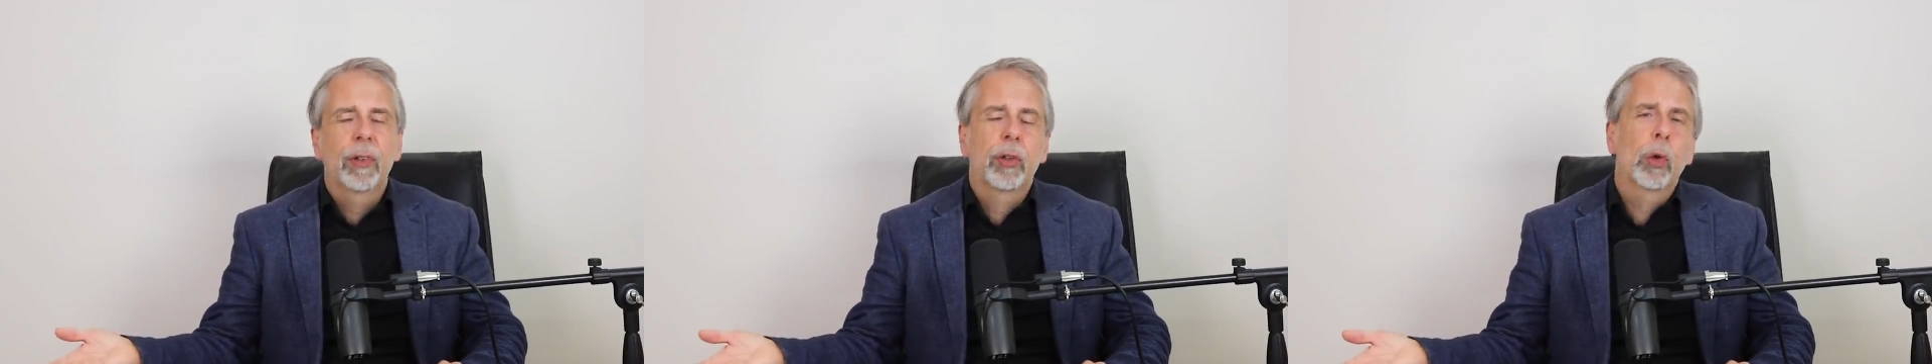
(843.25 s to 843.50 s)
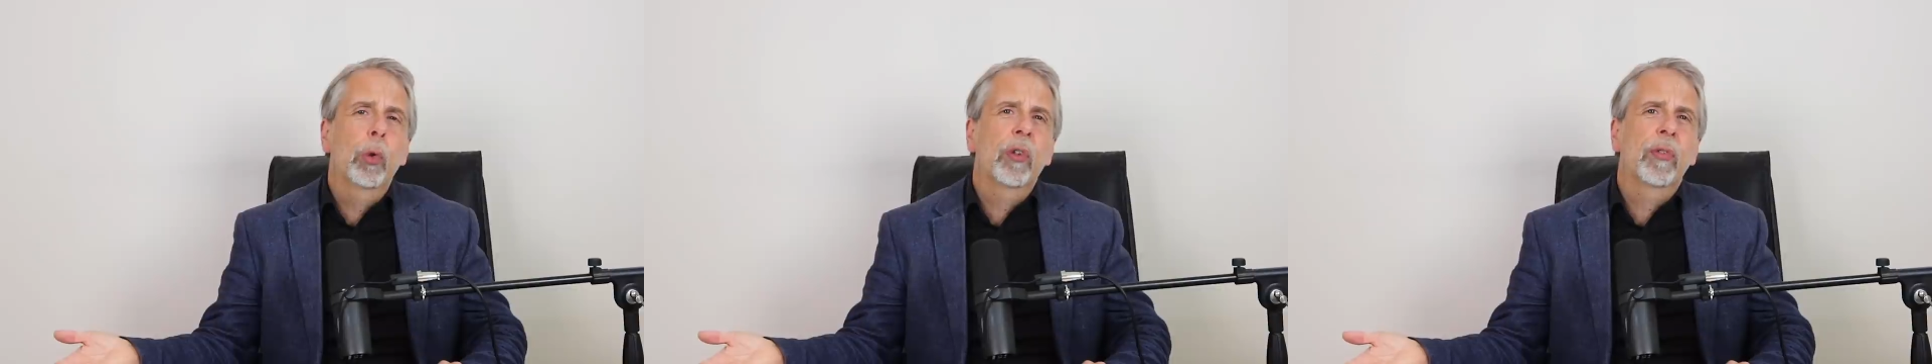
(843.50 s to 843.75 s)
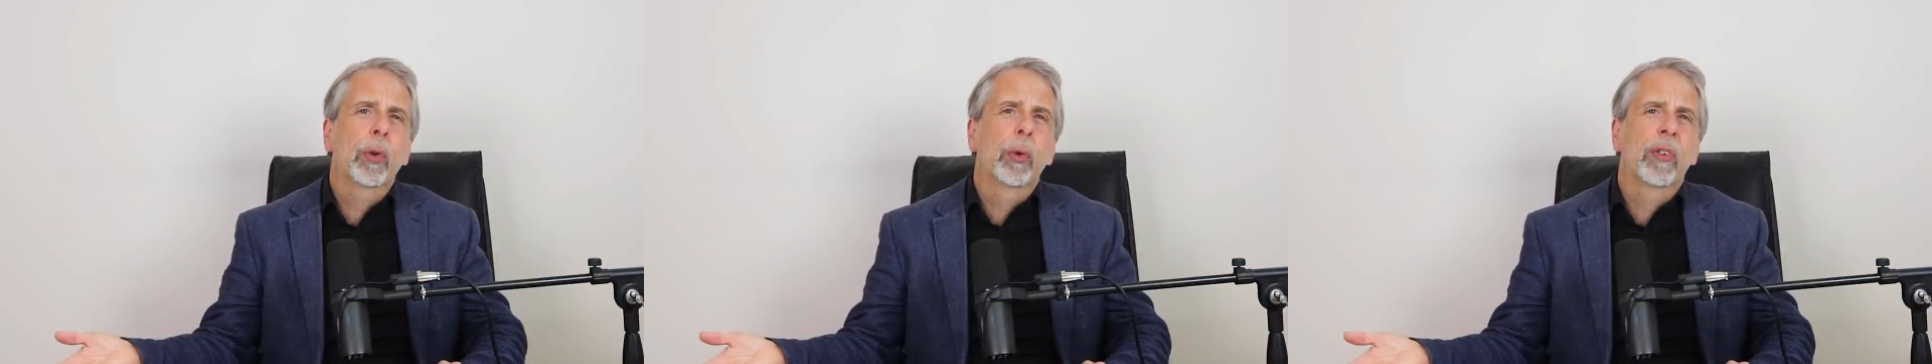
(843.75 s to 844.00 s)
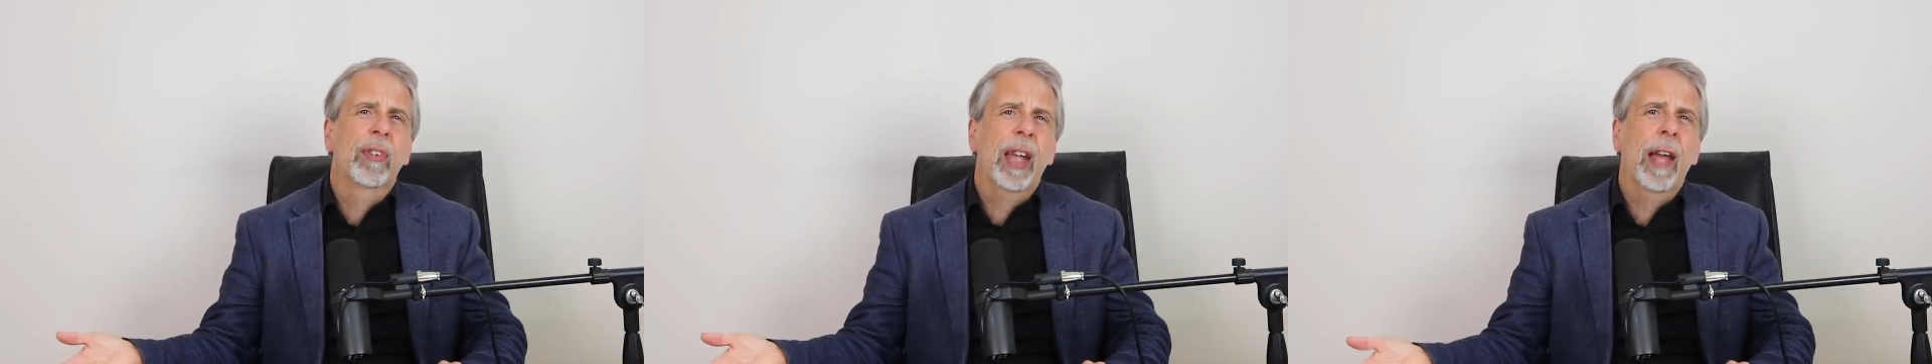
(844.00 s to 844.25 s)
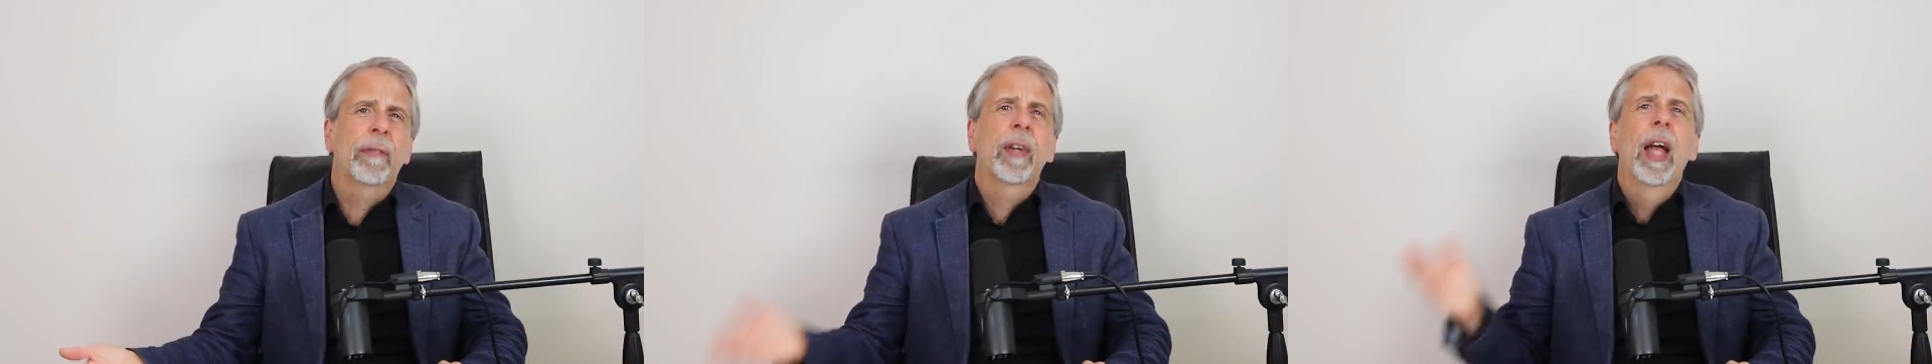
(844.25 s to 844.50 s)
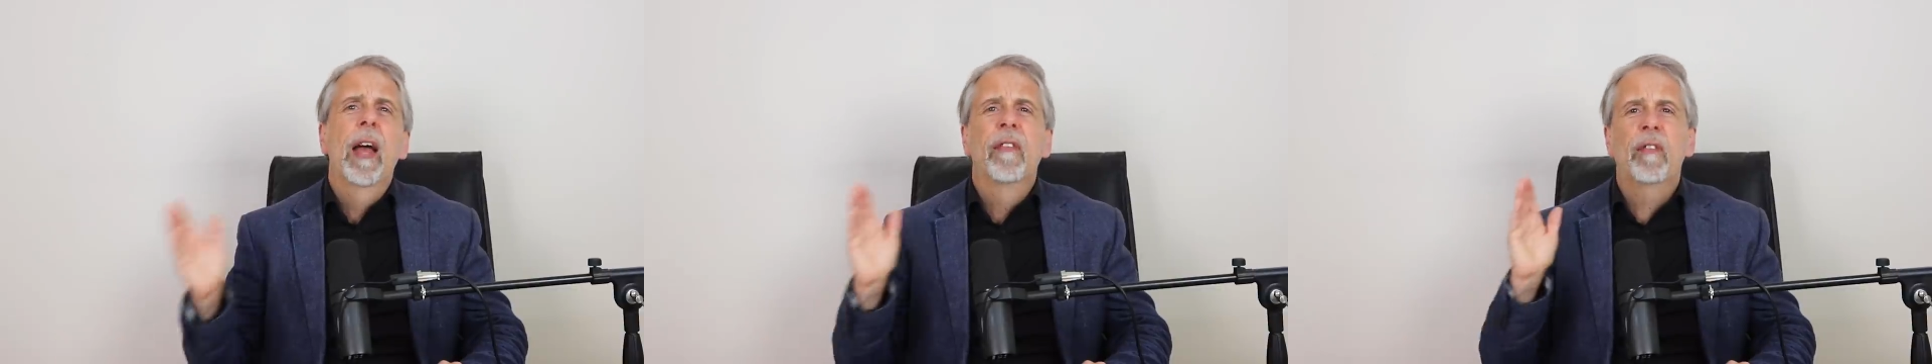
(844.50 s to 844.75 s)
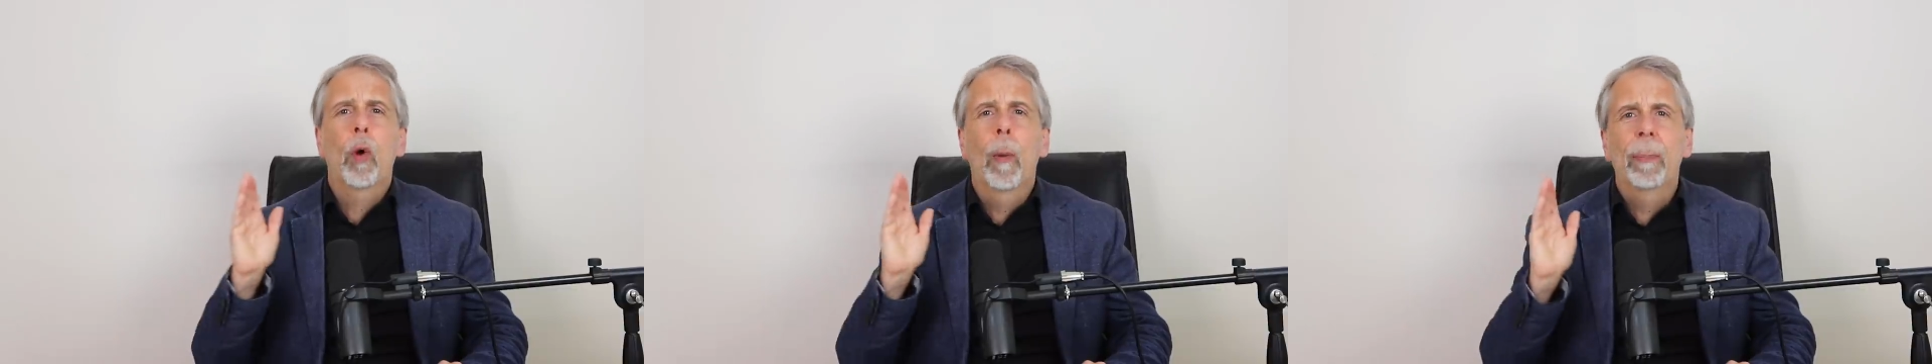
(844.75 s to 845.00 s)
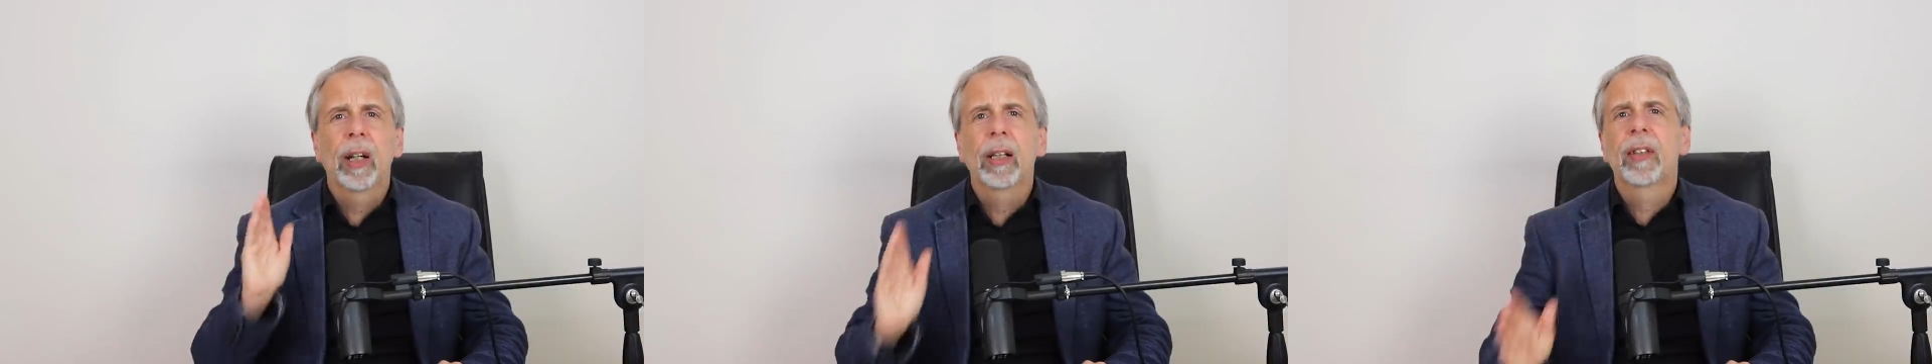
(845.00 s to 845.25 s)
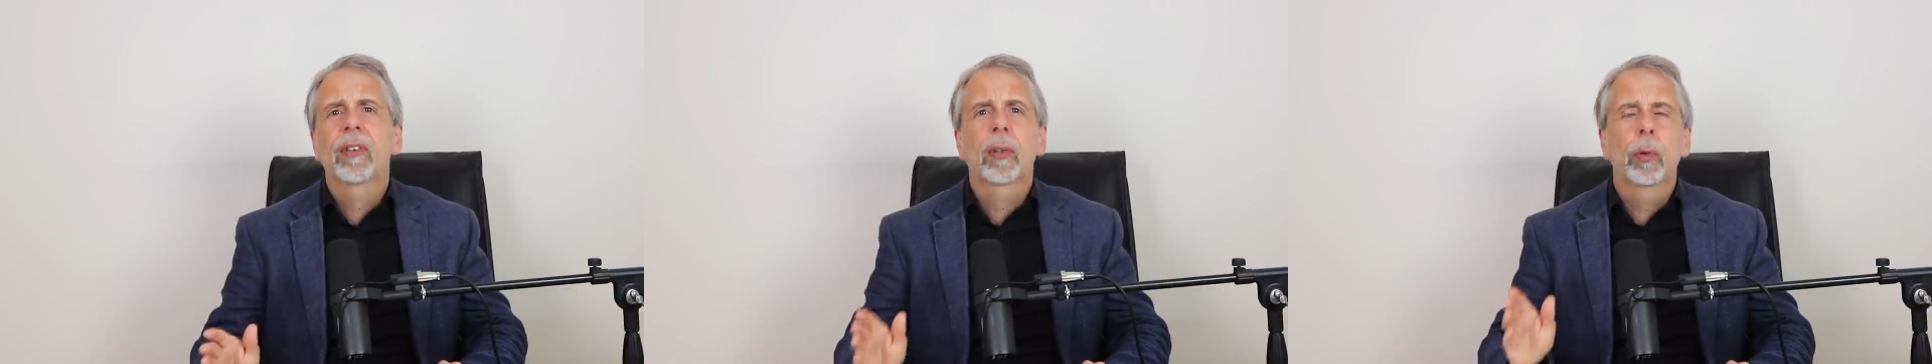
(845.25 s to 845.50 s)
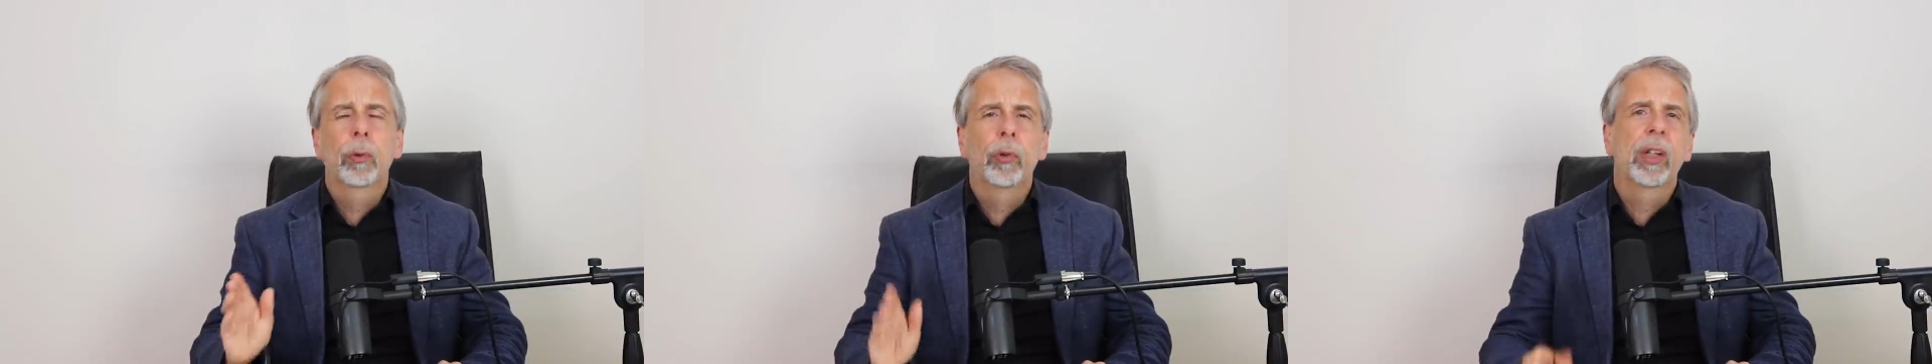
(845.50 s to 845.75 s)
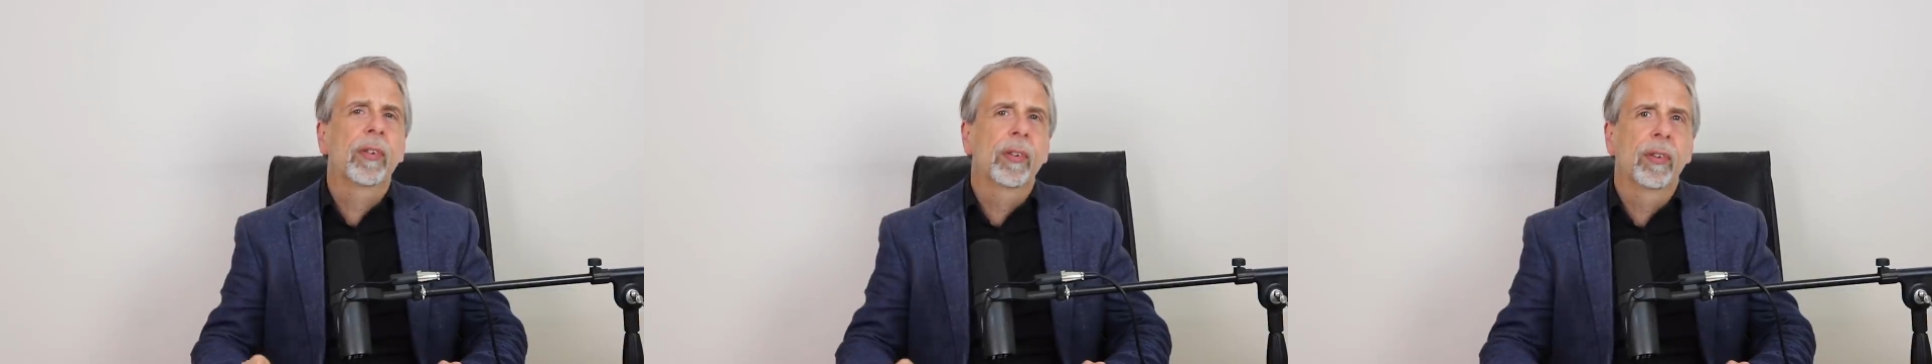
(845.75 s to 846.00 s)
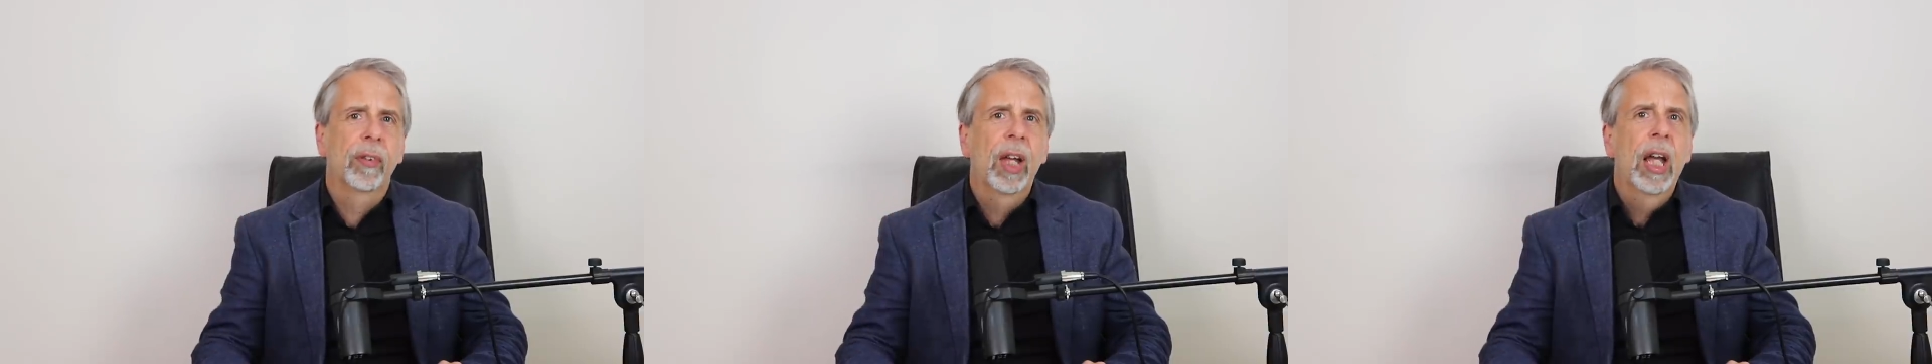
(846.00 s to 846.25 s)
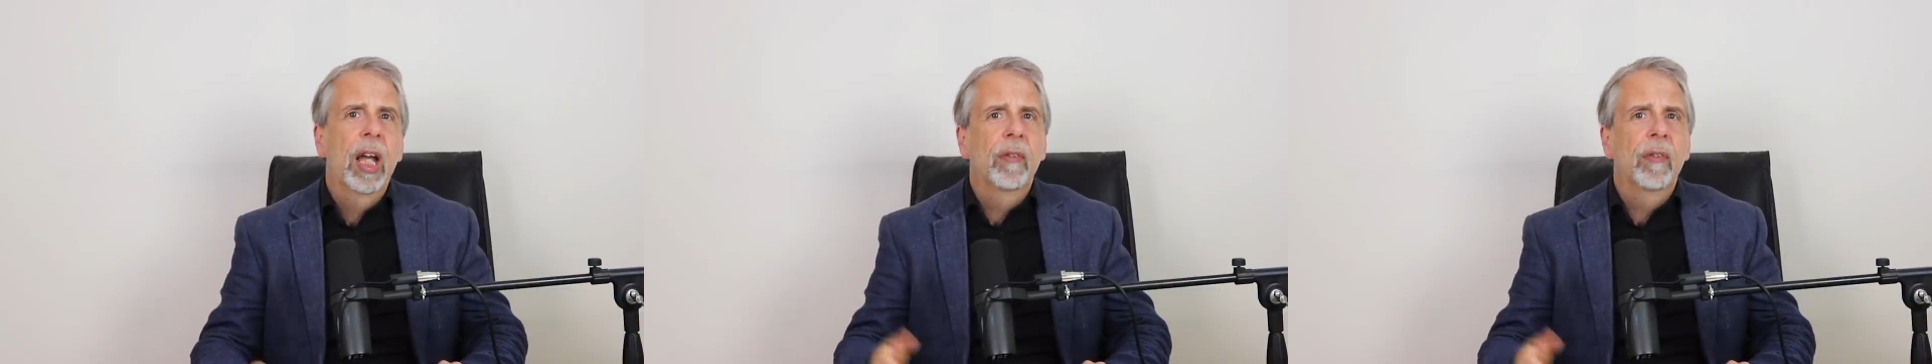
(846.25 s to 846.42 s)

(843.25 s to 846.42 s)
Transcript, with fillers: the George Floyd's death for political reasons.